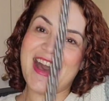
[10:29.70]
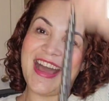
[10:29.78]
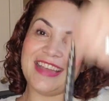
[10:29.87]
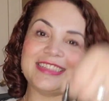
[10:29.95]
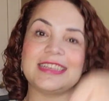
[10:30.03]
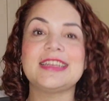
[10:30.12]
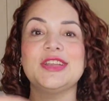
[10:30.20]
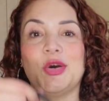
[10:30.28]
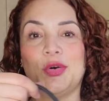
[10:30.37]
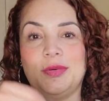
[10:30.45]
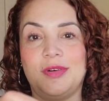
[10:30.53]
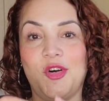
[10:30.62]
I didn't
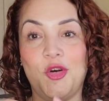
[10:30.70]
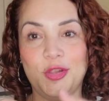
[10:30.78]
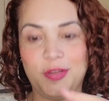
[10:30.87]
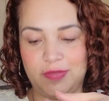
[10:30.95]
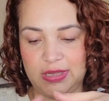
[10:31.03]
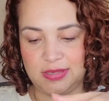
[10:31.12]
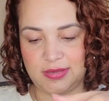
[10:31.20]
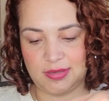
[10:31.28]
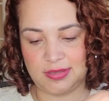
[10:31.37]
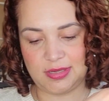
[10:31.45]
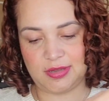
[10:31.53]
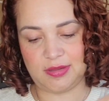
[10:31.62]
know all of this
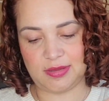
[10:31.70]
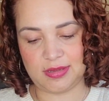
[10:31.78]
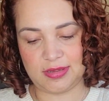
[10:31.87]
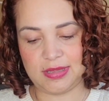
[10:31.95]
until